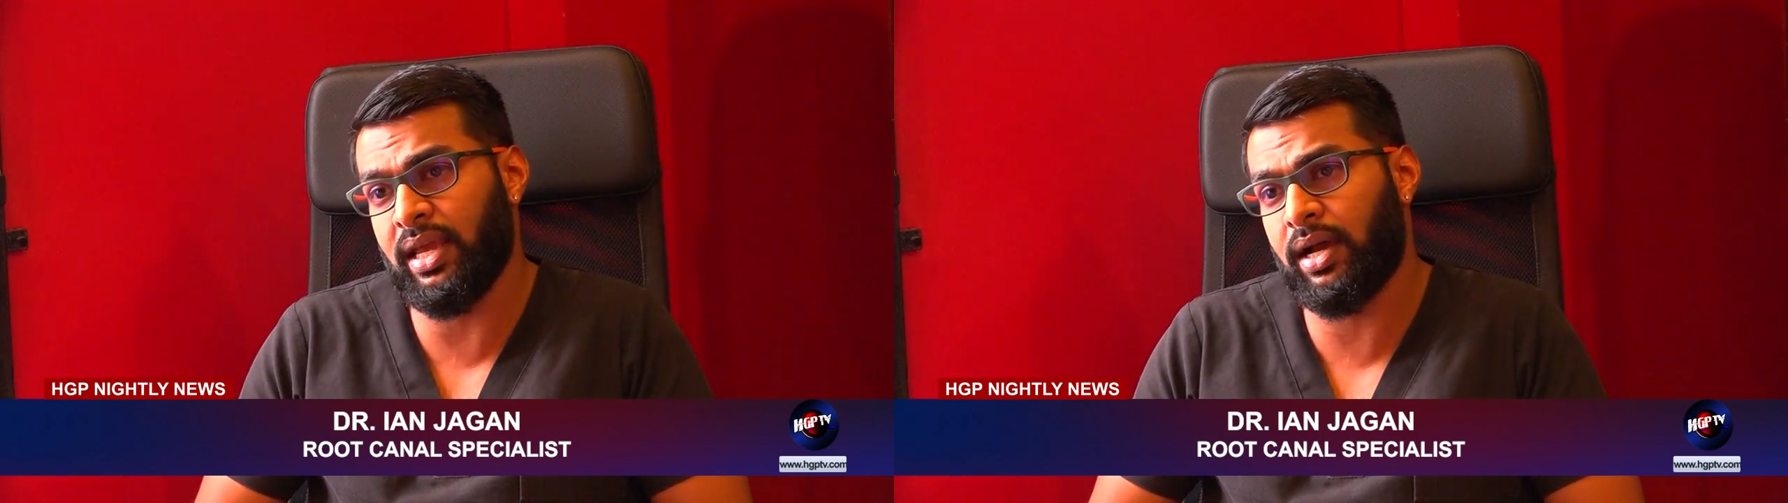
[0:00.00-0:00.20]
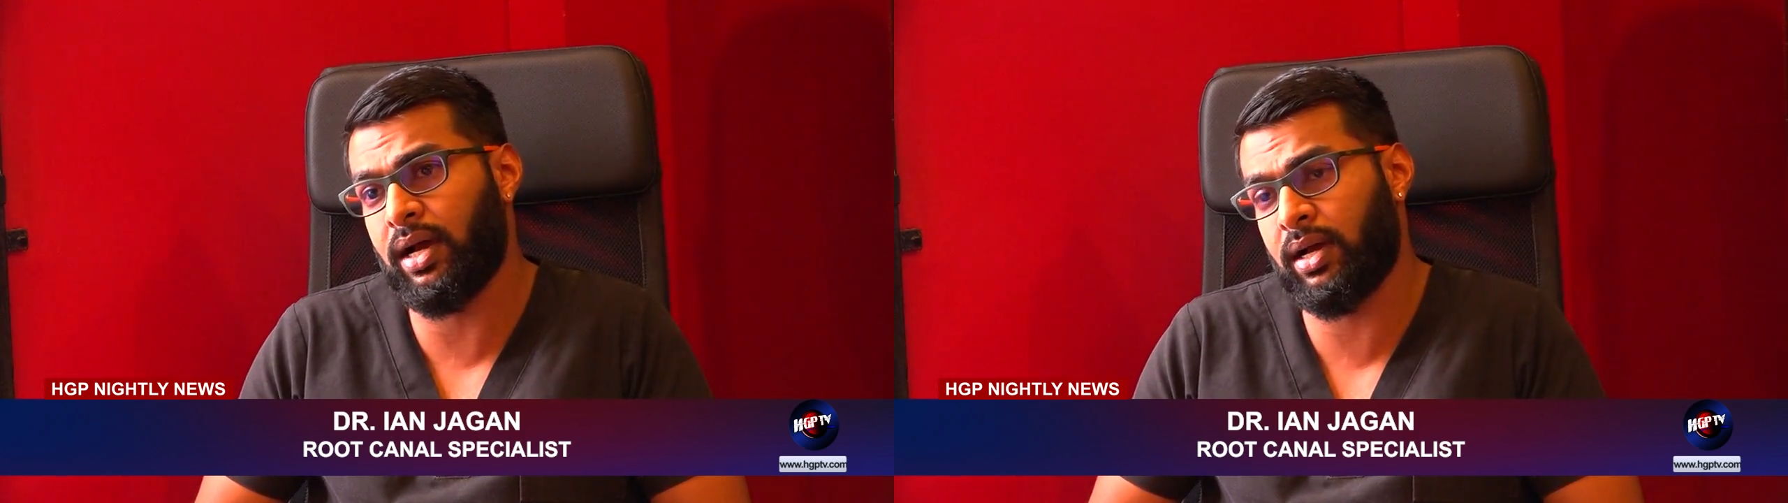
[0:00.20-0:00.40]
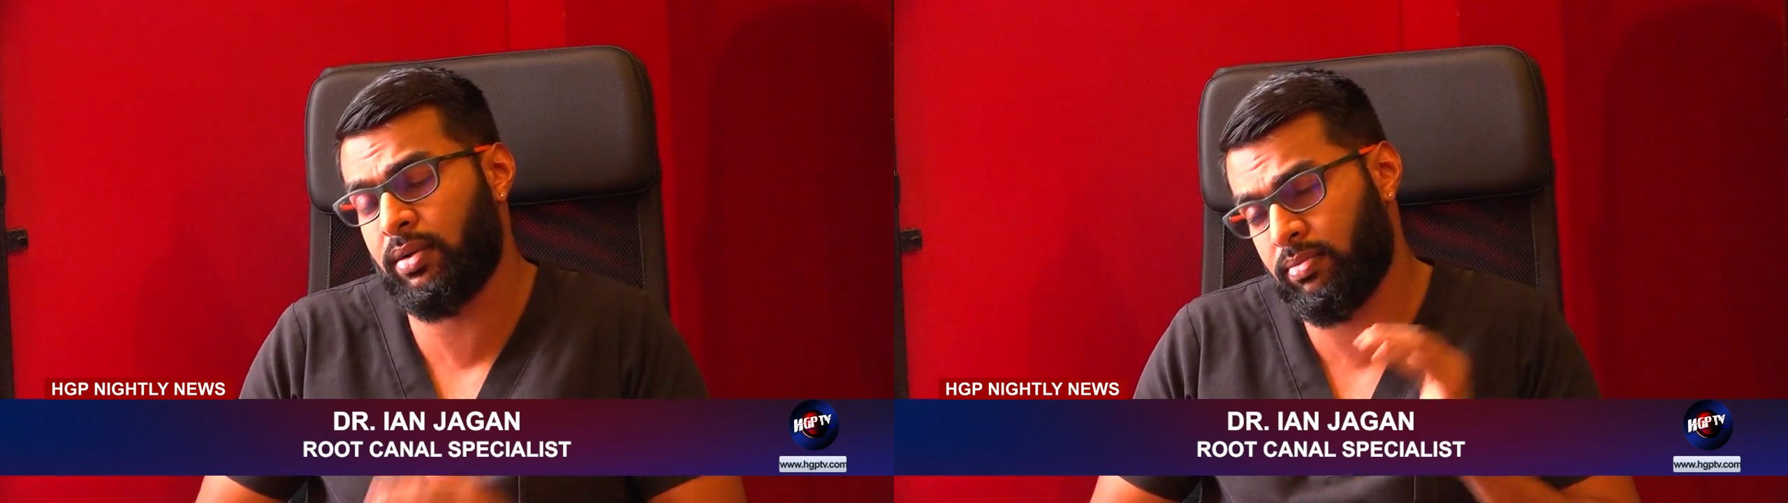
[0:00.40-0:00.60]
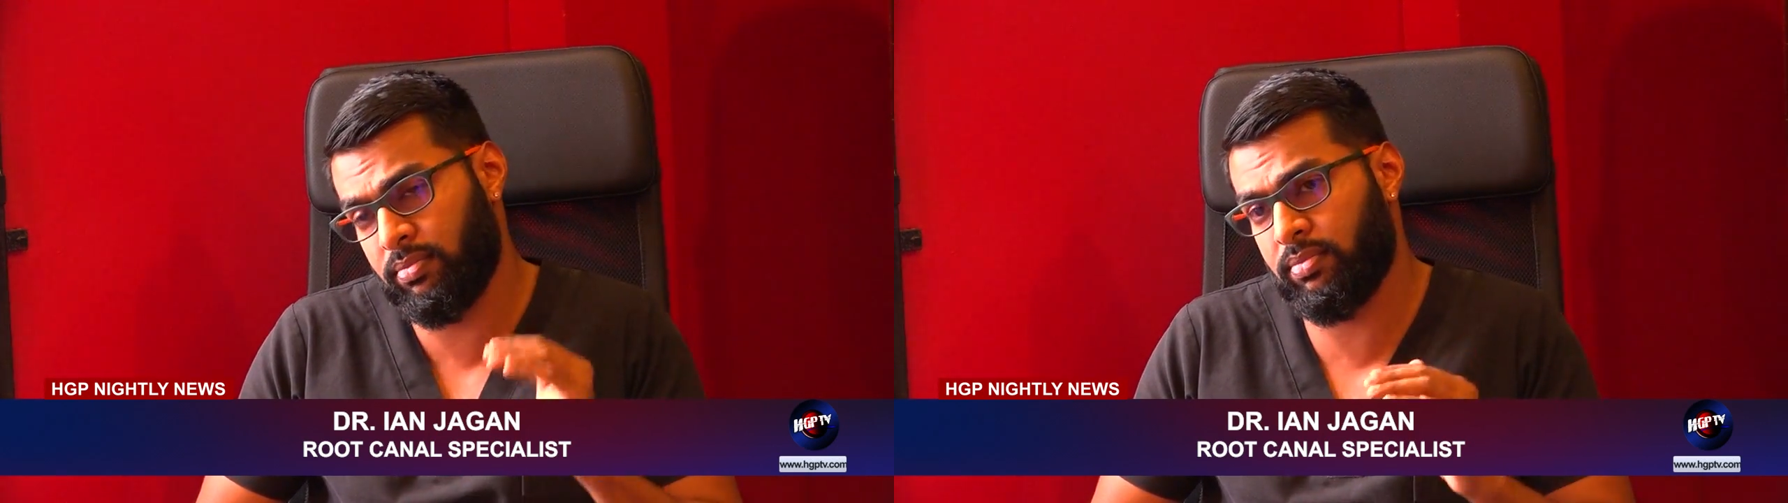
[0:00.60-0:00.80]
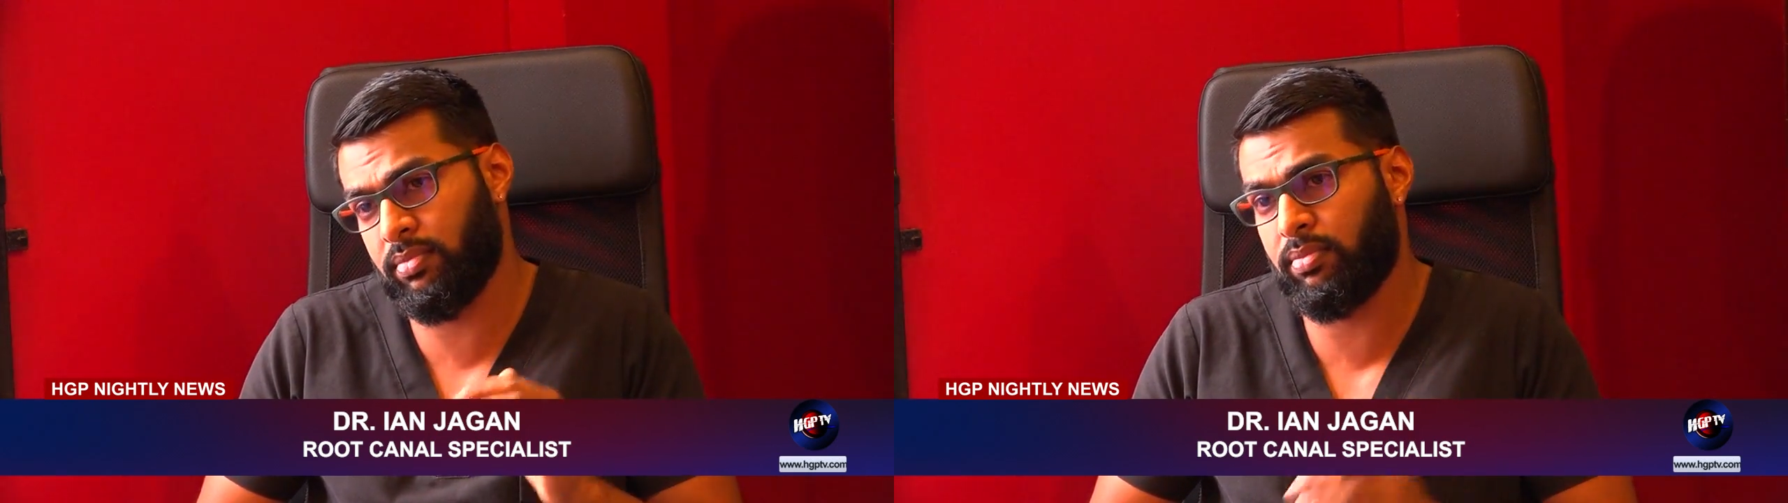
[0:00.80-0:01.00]
a
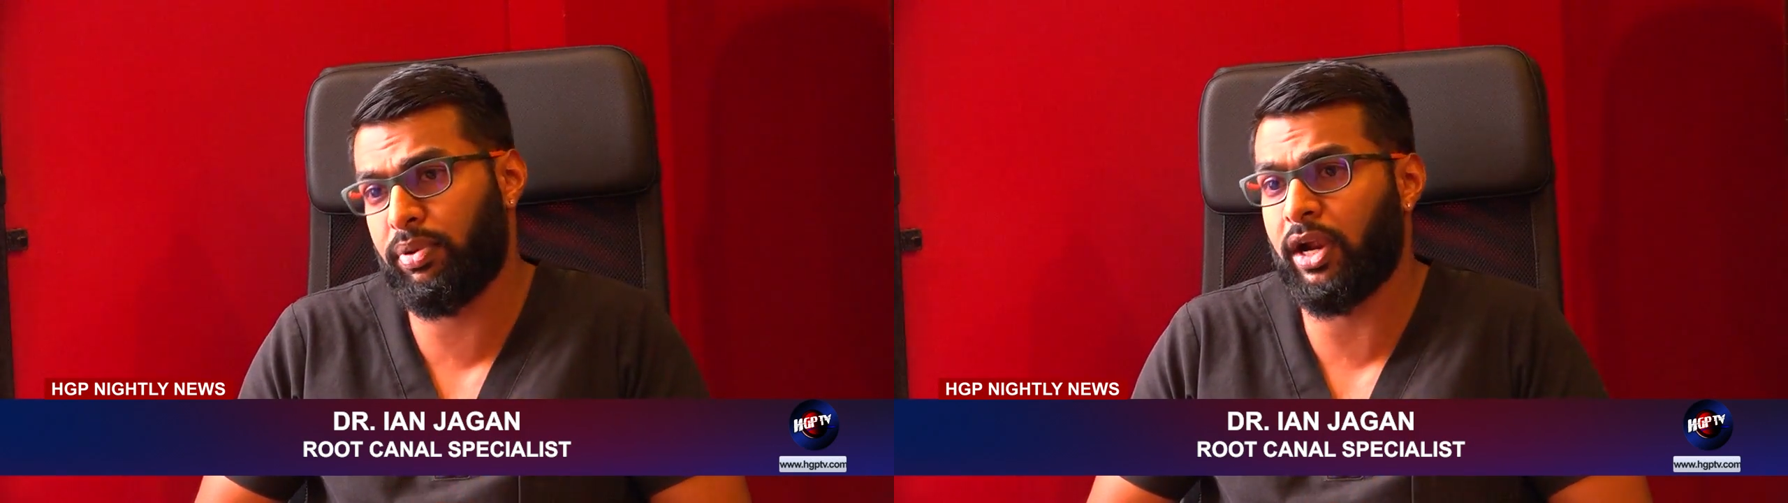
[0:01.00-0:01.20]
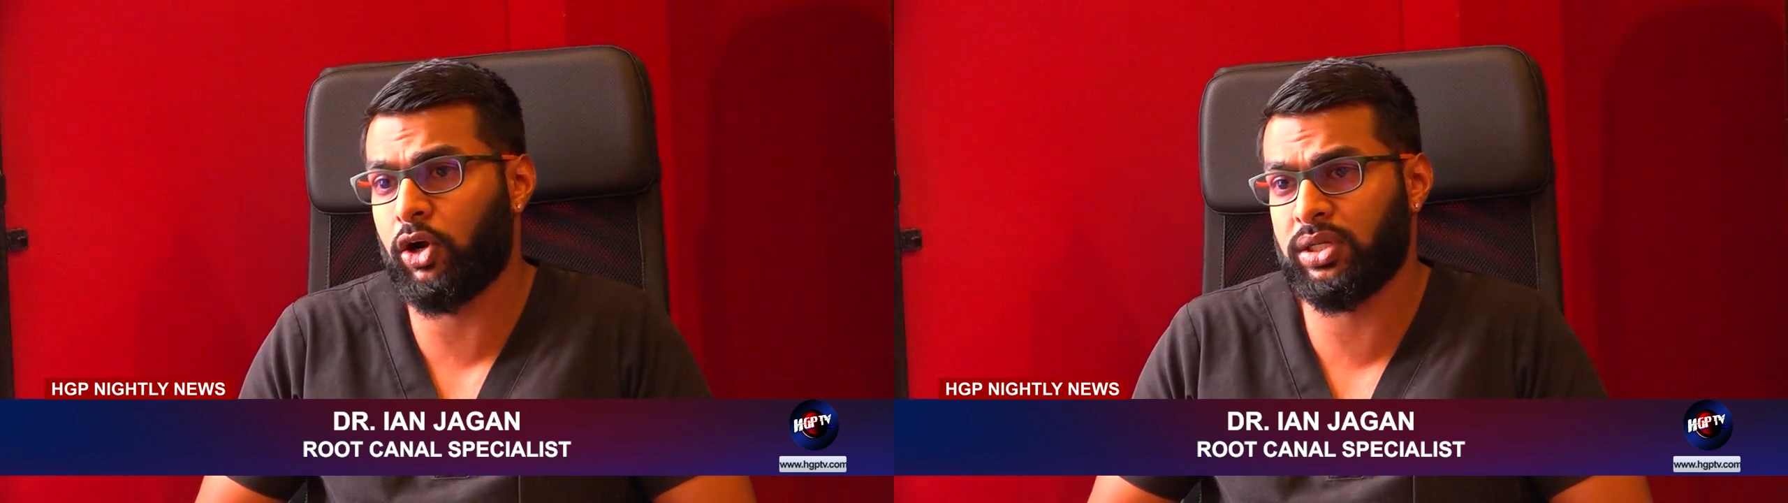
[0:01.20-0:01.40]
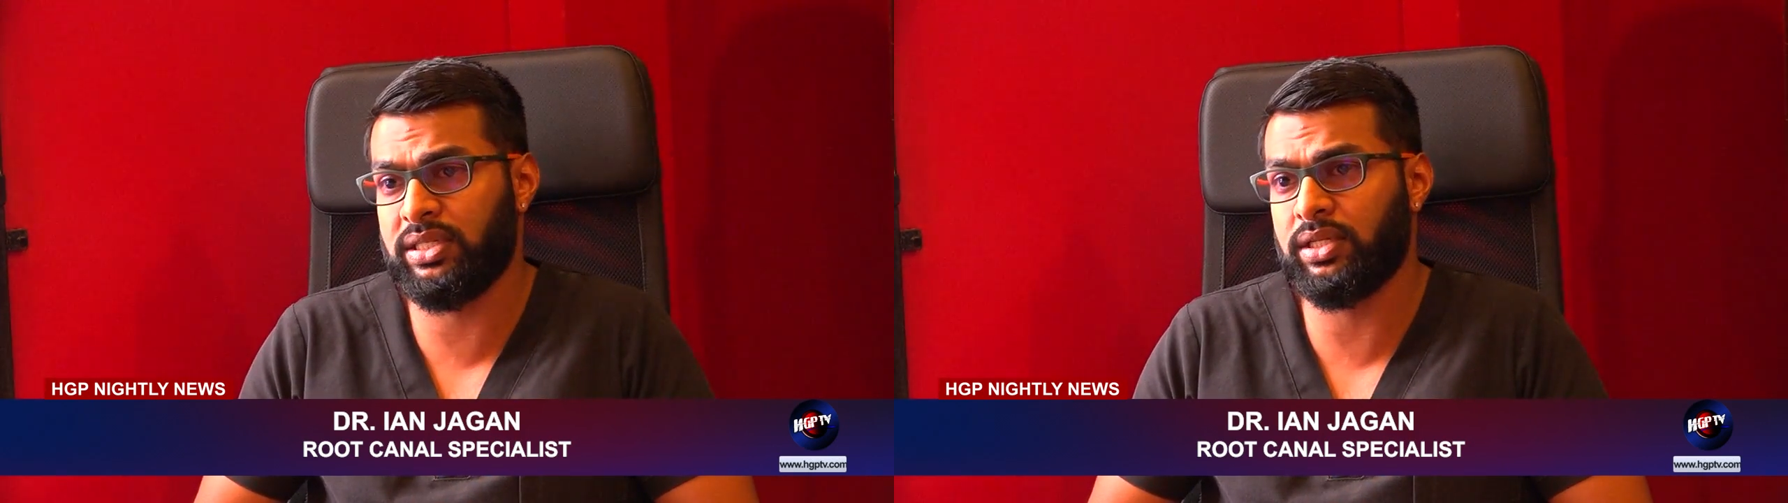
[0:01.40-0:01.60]
priority.